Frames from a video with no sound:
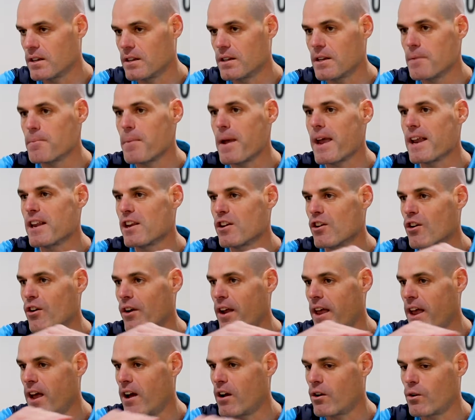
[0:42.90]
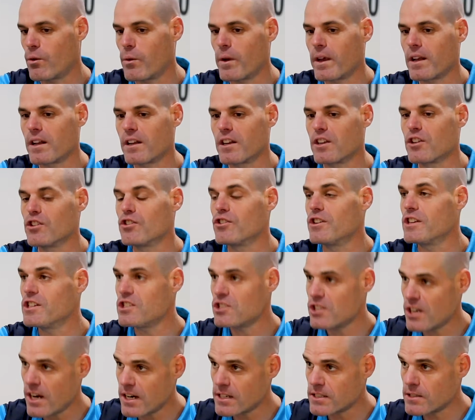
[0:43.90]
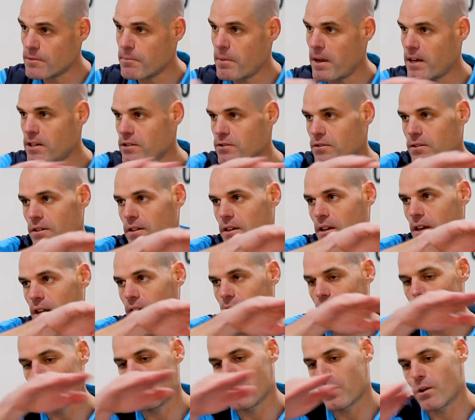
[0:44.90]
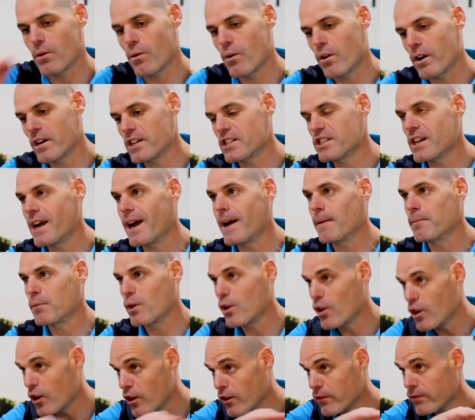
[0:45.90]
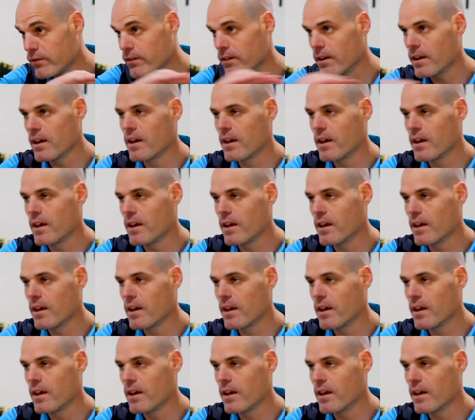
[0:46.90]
depending on how quickly you discharge the battery, it can be quite a sharp curve